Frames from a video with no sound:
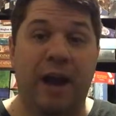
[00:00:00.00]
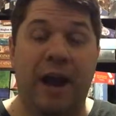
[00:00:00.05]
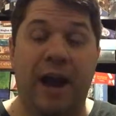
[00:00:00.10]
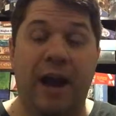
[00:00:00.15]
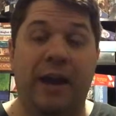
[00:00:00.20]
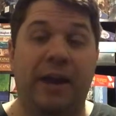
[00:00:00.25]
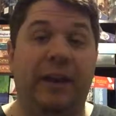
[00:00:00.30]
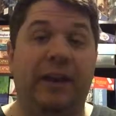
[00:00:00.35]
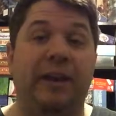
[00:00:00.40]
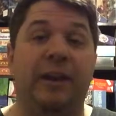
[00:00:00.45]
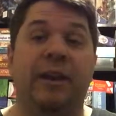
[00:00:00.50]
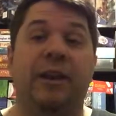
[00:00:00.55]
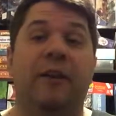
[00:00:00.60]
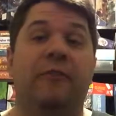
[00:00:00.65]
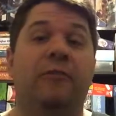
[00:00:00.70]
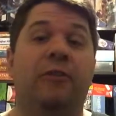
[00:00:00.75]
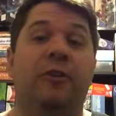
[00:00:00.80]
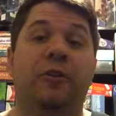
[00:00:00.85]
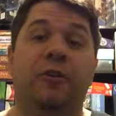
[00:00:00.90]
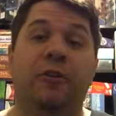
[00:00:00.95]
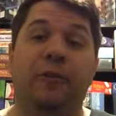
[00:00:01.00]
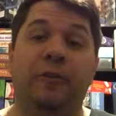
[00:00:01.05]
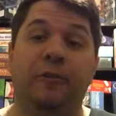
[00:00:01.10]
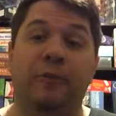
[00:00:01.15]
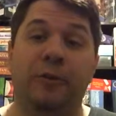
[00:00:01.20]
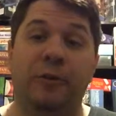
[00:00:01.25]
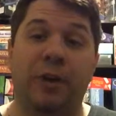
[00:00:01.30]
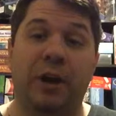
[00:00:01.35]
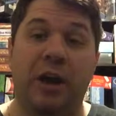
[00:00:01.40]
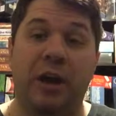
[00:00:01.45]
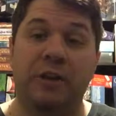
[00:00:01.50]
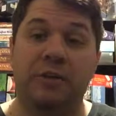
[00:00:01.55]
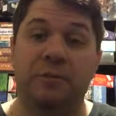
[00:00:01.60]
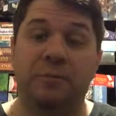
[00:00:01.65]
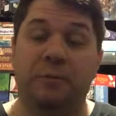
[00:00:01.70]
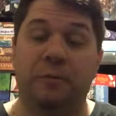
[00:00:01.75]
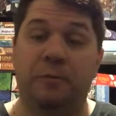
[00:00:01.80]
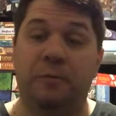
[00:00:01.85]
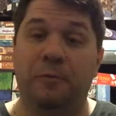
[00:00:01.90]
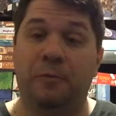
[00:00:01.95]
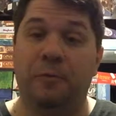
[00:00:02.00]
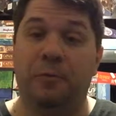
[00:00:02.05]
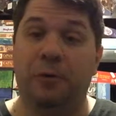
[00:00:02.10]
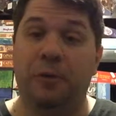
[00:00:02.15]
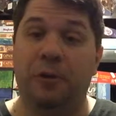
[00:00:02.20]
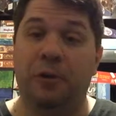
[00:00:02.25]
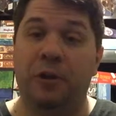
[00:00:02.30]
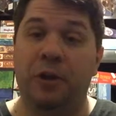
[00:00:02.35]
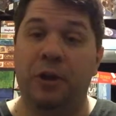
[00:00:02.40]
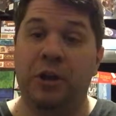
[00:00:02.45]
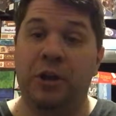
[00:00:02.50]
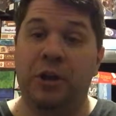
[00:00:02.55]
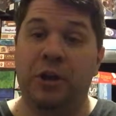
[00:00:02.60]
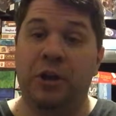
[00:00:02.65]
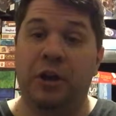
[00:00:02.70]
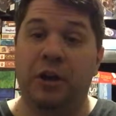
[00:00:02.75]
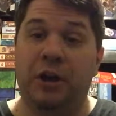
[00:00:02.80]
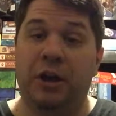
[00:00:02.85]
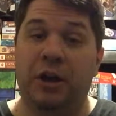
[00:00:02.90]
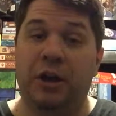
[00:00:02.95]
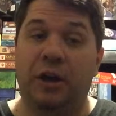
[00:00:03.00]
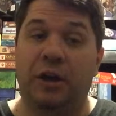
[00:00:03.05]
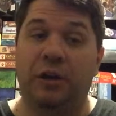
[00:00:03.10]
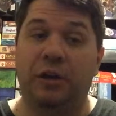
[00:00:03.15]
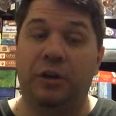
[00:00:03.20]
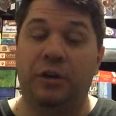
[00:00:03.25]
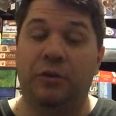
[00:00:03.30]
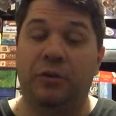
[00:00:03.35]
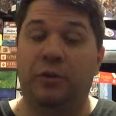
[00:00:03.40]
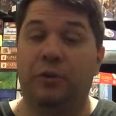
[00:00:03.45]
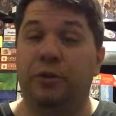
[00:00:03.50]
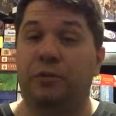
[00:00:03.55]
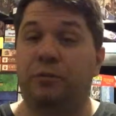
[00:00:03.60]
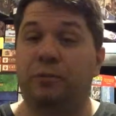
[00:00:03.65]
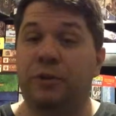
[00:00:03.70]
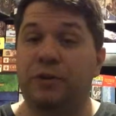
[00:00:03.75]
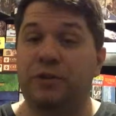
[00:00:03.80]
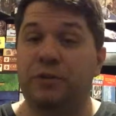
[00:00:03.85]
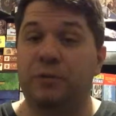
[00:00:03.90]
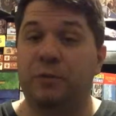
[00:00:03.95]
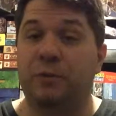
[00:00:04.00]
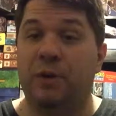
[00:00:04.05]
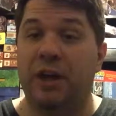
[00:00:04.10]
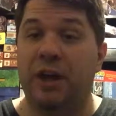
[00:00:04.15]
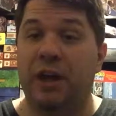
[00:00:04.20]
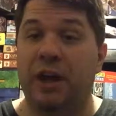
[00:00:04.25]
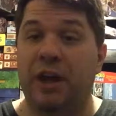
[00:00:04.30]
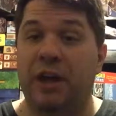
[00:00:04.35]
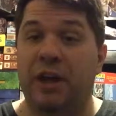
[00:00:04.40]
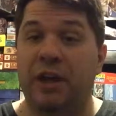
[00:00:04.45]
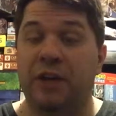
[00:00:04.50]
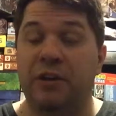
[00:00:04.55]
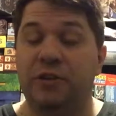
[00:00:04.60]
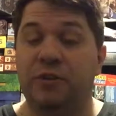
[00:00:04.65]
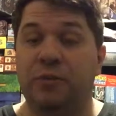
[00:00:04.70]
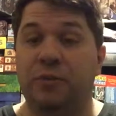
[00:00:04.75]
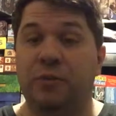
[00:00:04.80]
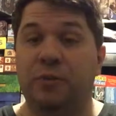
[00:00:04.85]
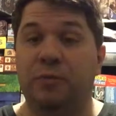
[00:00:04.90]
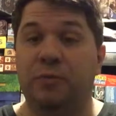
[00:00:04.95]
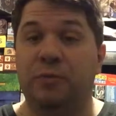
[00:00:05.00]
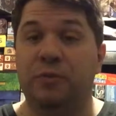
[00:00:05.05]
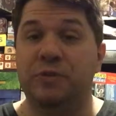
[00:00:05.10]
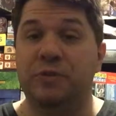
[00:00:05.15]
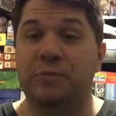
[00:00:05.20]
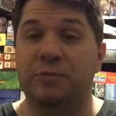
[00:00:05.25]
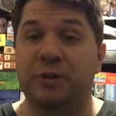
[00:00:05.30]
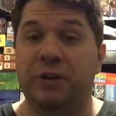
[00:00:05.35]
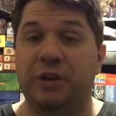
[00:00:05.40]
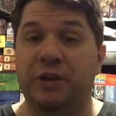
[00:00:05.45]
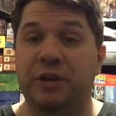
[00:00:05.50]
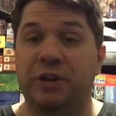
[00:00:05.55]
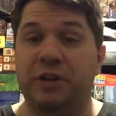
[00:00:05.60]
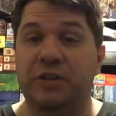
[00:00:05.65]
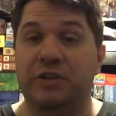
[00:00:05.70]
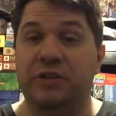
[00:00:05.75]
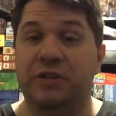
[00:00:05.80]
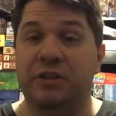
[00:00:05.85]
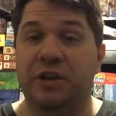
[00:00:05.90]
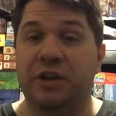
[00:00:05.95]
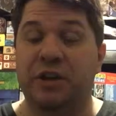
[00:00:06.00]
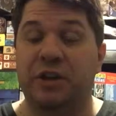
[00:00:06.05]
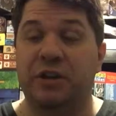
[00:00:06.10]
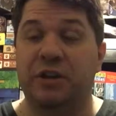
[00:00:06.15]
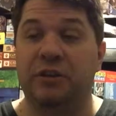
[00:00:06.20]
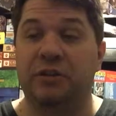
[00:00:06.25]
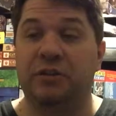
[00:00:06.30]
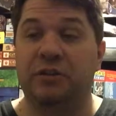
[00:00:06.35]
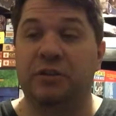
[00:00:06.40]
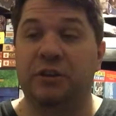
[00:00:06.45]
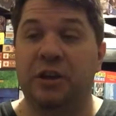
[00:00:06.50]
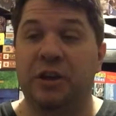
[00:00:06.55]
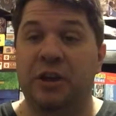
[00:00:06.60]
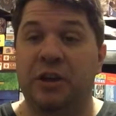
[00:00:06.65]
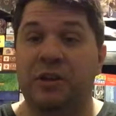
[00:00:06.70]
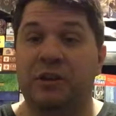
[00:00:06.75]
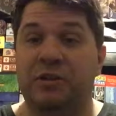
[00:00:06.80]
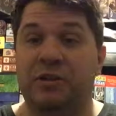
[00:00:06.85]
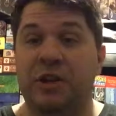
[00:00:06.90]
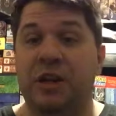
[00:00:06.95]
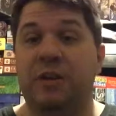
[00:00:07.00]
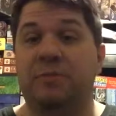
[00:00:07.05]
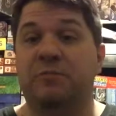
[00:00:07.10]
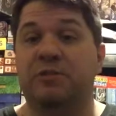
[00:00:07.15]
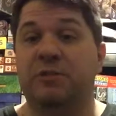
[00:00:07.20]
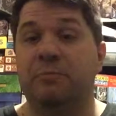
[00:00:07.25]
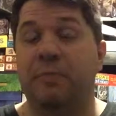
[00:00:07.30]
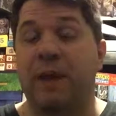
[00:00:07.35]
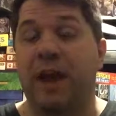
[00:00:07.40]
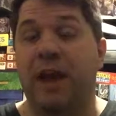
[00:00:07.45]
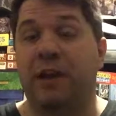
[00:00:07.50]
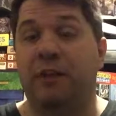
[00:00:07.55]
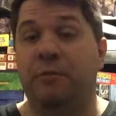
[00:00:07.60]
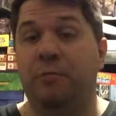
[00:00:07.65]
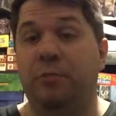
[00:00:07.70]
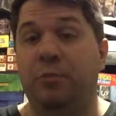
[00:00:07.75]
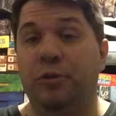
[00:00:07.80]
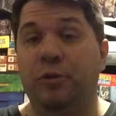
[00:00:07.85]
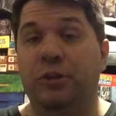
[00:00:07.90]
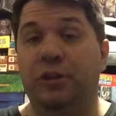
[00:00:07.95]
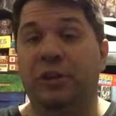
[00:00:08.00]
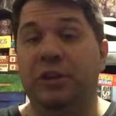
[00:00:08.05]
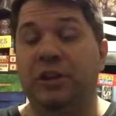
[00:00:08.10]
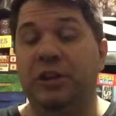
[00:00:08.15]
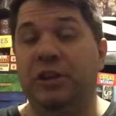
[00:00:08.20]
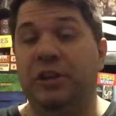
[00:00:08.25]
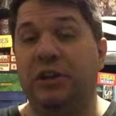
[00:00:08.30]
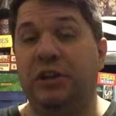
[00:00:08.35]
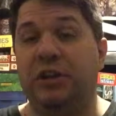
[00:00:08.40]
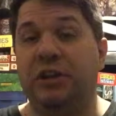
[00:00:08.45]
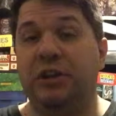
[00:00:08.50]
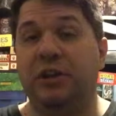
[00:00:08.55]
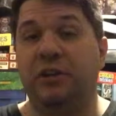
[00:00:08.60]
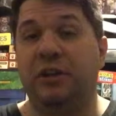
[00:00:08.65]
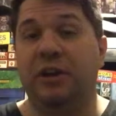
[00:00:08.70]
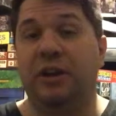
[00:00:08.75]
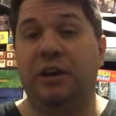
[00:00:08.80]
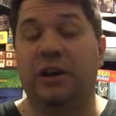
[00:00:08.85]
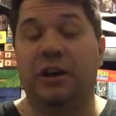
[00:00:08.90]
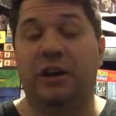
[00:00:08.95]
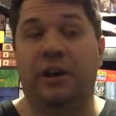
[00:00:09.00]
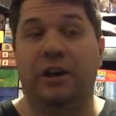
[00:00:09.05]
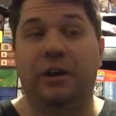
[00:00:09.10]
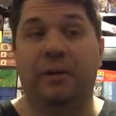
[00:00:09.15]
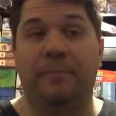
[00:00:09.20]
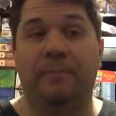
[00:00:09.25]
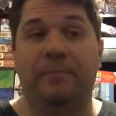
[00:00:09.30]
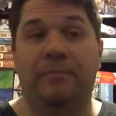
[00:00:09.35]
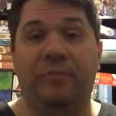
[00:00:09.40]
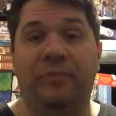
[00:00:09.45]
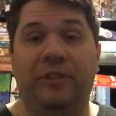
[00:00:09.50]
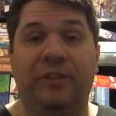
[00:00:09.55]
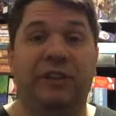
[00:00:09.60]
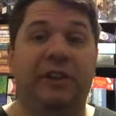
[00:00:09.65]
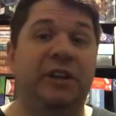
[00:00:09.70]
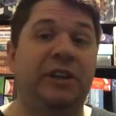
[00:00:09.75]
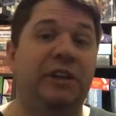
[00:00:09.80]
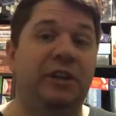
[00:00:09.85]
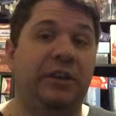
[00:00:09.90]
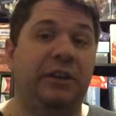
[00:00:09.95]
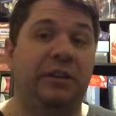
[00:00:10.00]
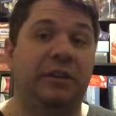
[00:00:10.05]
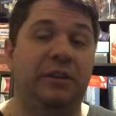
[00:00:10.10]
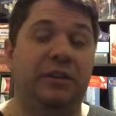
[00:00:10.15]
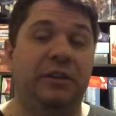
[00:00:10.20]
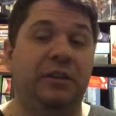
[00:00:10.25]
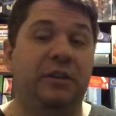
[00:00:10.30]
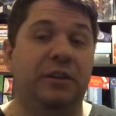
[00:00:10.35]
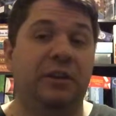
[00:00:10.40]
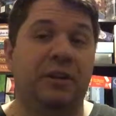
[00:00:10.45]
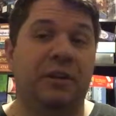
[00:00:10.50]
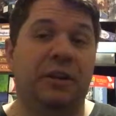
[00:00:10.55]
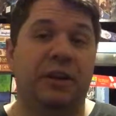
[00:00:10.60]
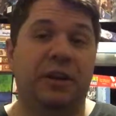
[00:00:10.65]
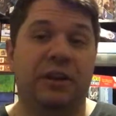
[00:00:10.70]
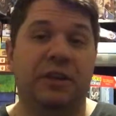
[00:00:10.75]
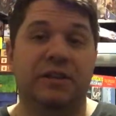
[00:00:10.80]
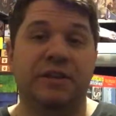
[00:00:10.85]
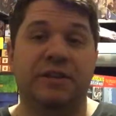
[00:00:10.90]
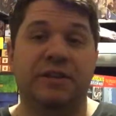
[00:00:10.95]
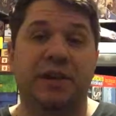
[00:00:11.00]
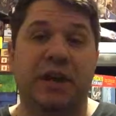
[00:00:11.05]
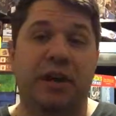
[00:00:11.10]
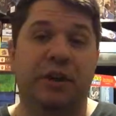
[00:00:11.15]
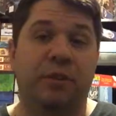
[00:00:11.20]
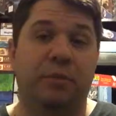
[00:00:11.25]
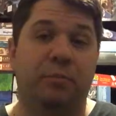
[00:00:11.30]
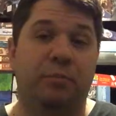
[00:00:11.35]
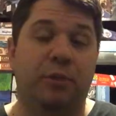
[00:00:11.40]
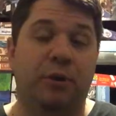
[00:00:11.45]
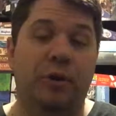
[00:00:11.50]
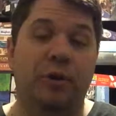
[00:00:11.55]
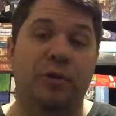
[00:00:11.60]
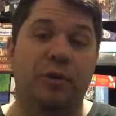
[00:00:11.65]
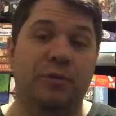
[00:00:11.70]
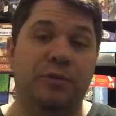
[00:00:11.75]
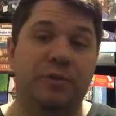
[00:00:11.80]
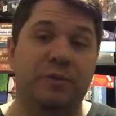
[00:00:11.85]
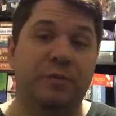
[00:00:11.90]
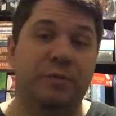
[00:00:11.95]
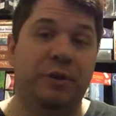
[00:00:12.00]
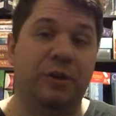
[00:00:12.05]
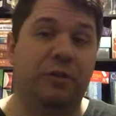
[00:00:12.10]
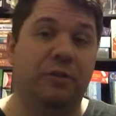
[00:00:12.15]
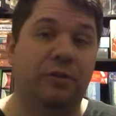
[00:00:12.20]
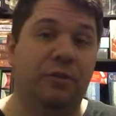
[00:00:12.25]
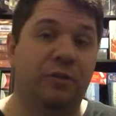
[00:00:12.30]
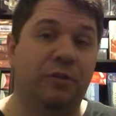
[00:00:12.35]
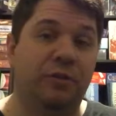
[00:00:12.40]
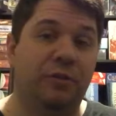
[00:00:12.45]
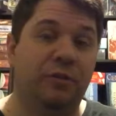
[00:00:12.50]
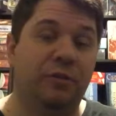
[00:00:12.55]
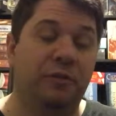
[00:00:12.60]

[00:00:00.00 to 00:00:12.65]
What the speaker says: I had never heard of you guys before. The only reason why I entered was because James Math put the link inside the Protospiel